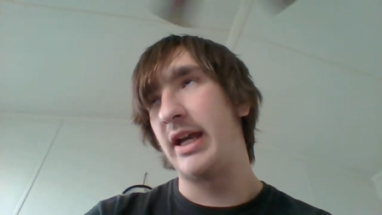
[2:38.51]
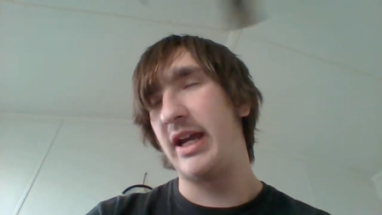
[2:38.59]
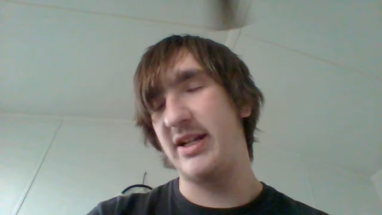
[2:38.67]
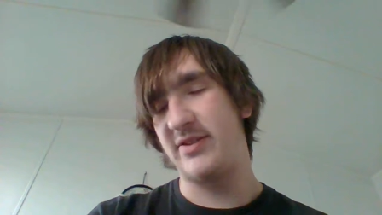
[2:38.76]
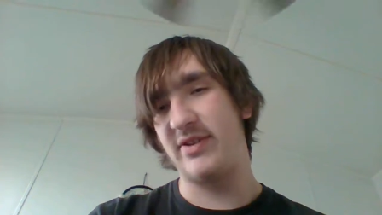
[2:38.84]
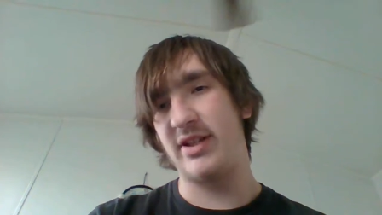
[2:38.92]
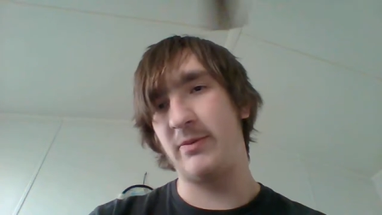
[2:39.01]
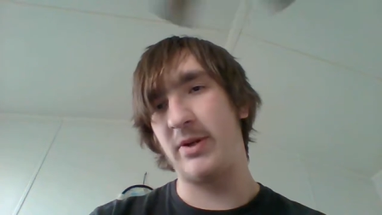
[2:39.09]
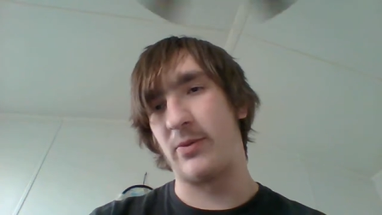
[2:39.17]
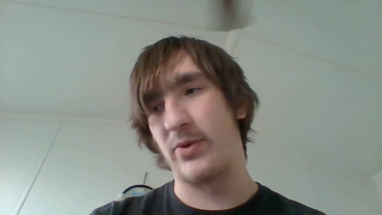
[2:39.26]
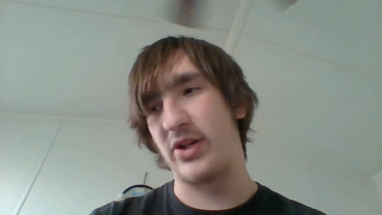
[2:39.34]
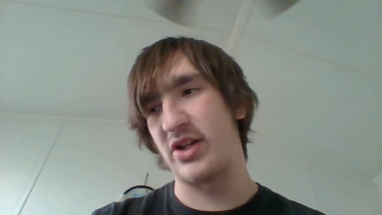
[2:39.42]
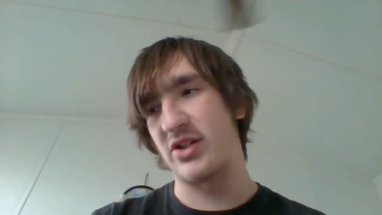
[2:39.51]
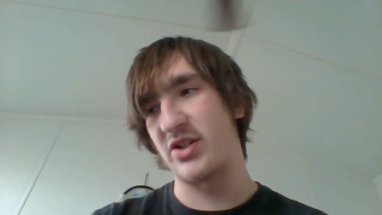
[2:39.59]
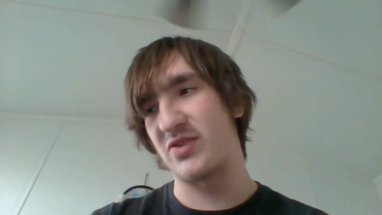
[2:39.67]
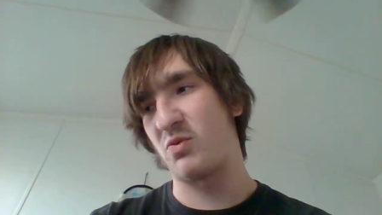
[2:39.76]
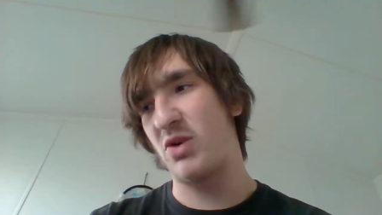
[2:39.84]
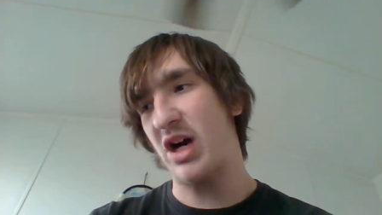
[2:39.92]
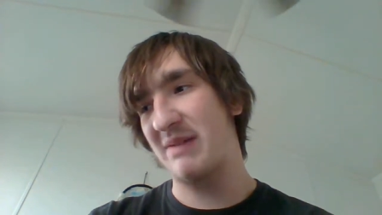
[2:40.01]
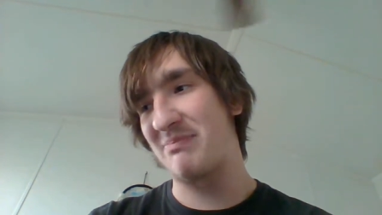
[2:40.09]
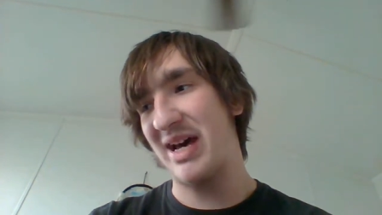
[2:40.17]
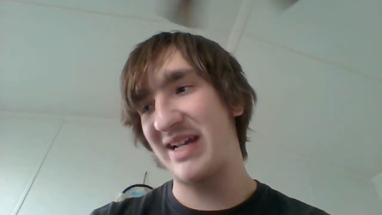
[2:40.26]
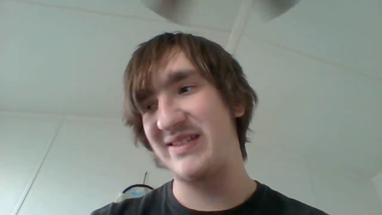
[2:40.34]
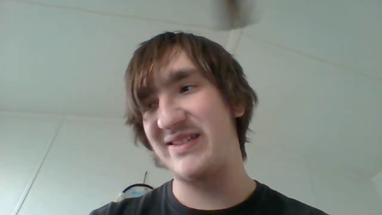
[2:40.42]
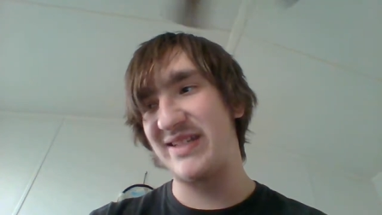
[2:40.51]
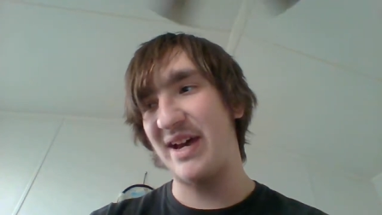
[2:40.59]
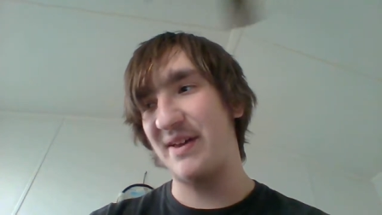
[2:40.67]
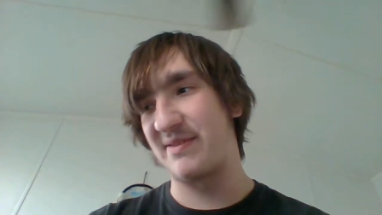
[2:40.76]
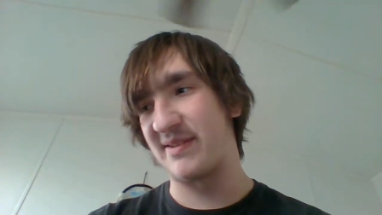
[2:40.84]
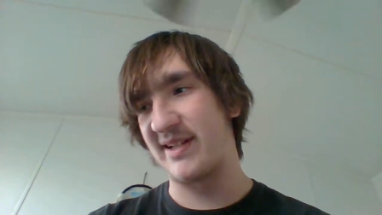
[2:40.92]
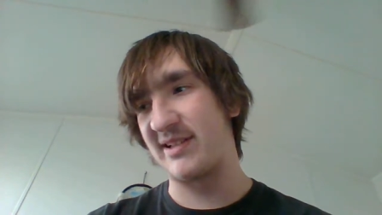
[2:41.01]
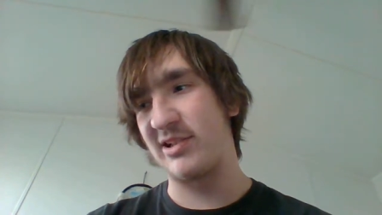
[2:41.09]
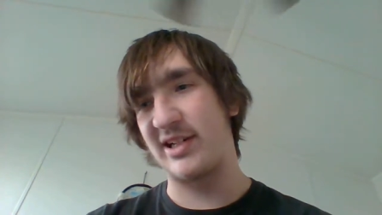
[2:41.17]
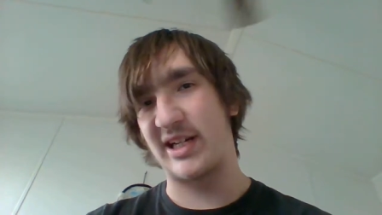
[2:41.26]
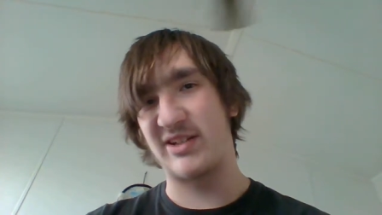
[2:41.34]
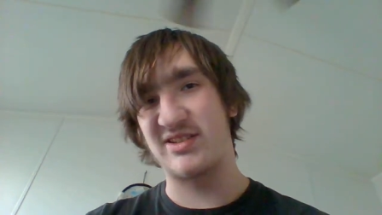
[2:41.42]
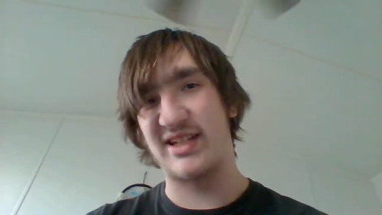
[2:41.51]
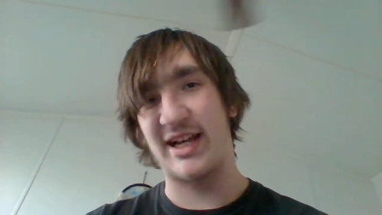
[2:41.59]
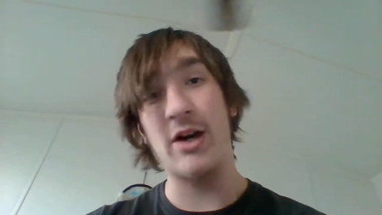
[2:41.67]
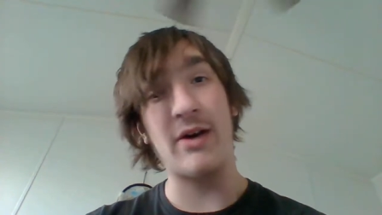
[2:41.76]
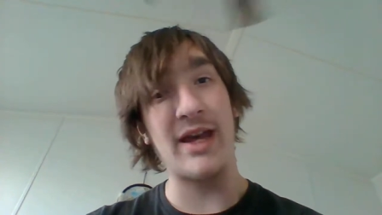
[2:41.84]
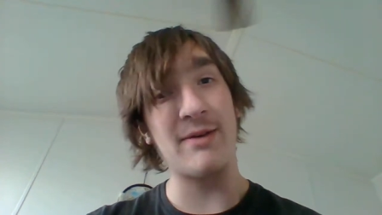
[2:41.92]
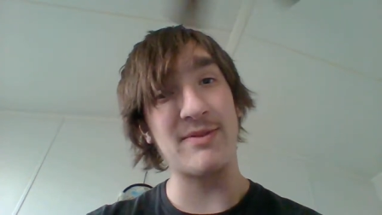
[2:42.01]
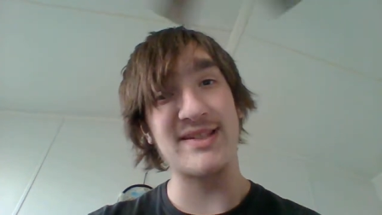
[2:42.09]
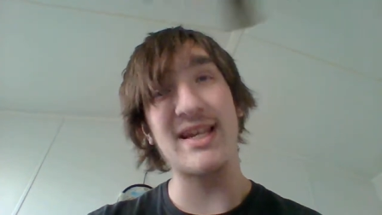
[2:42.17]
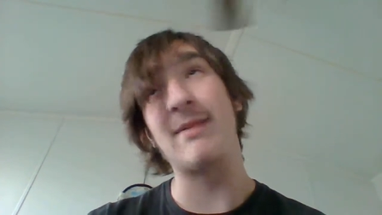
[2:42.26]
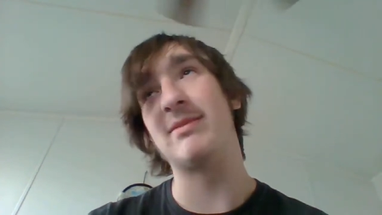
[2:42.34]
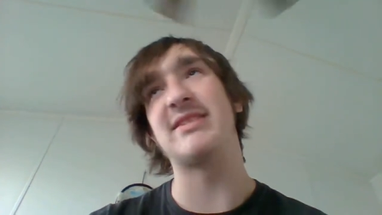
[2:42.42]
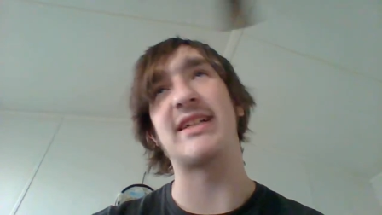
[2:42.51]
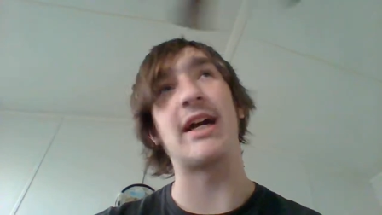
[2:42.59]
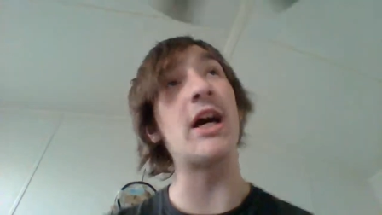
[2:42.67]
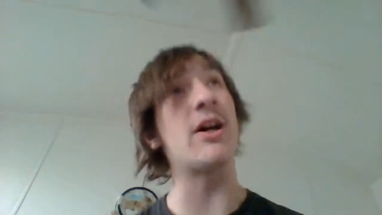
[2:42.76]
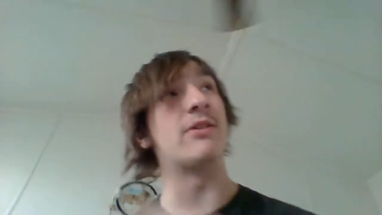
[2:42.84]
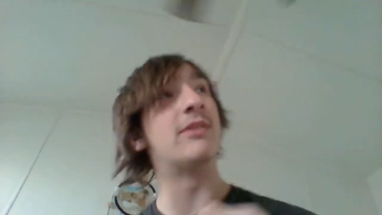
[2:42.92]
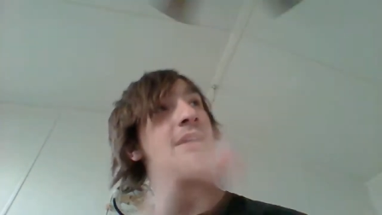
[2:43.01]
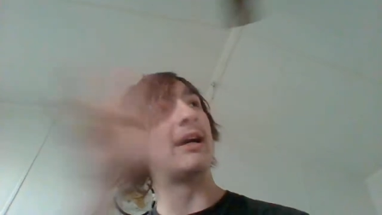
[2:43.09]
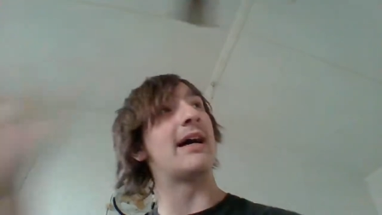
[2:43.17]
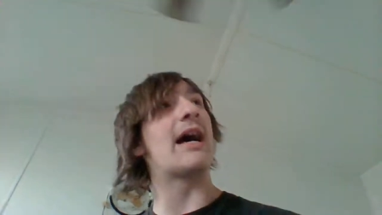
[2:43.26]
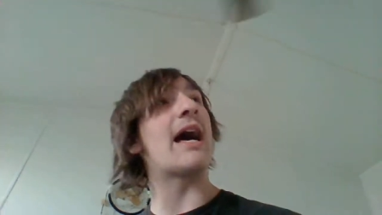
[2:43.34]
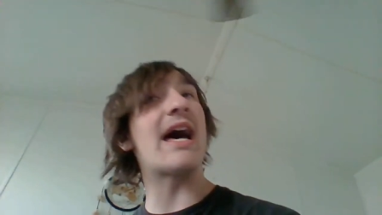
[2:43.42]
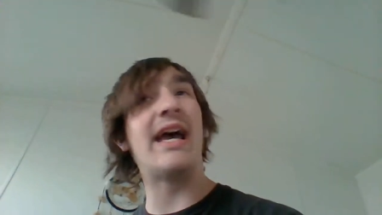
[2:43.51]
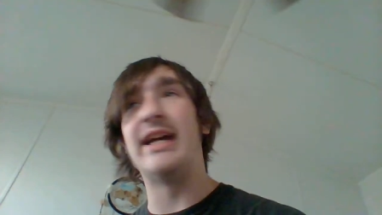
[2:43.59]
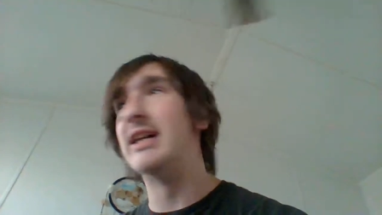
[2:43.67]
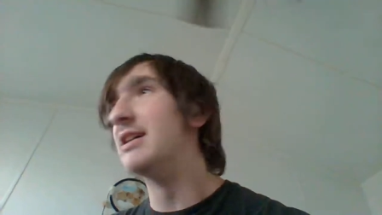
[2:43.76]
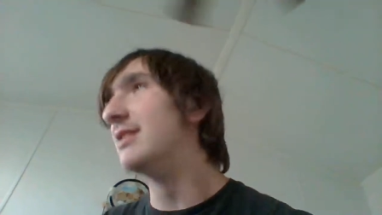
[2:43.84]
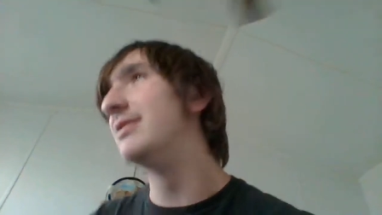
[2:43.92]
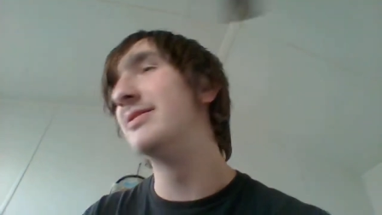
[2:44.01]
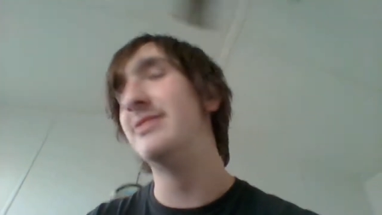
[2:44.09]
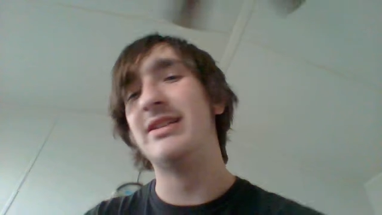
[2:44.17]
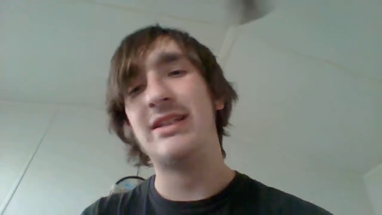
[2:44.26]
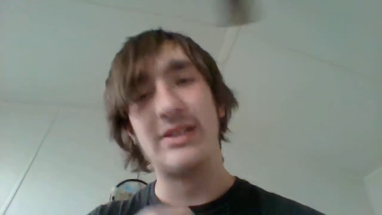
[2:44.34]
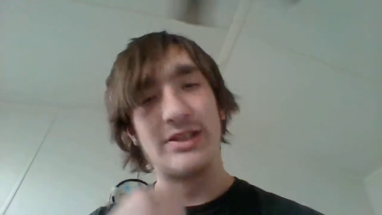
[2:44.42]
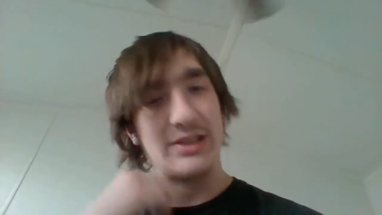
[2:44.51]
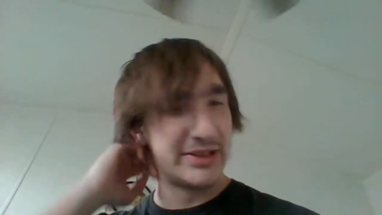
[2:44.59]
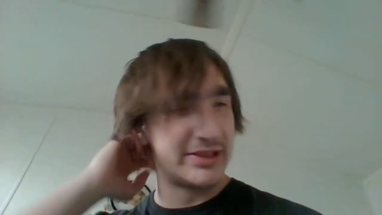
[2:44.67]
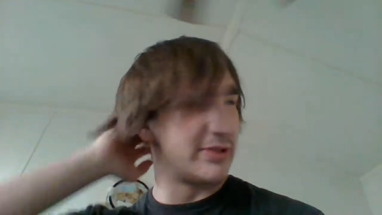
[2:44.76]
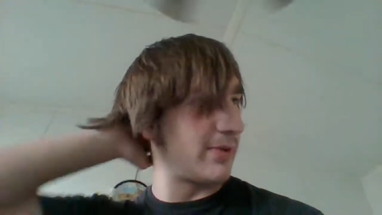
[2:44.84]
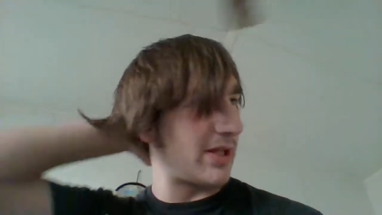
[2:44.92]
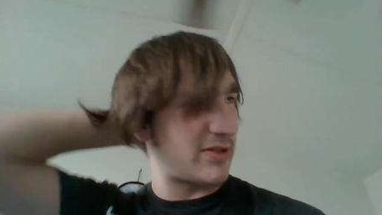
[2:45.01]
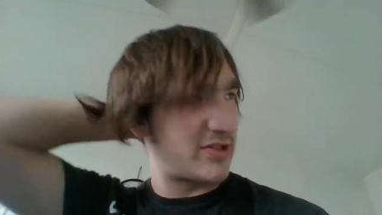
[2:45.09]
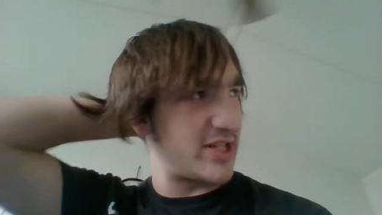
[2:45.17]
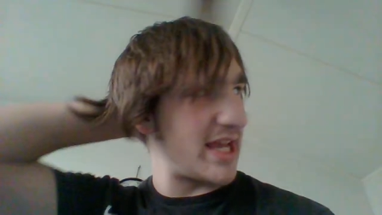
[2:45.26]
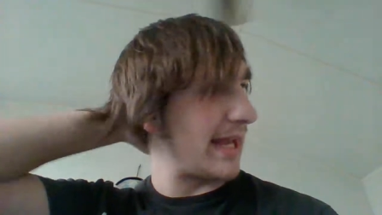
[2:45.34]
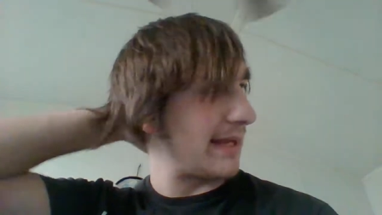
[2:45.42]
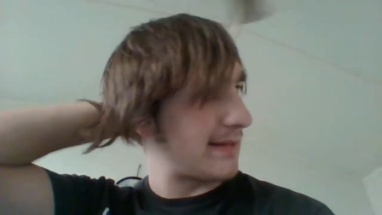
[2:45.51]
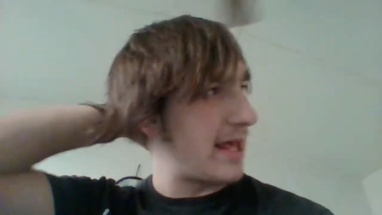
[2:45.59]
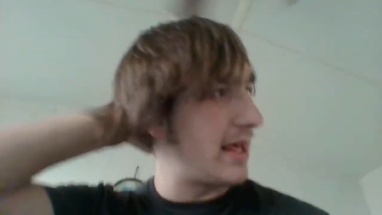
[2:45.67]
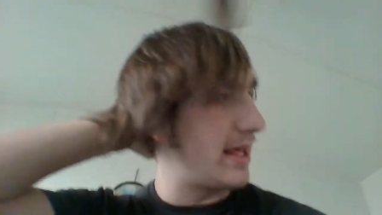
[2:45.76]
And it's really weird when you can just walk by death and they look at you and like, oh, hey, what's up? It's like, oh, hi. Well, shit.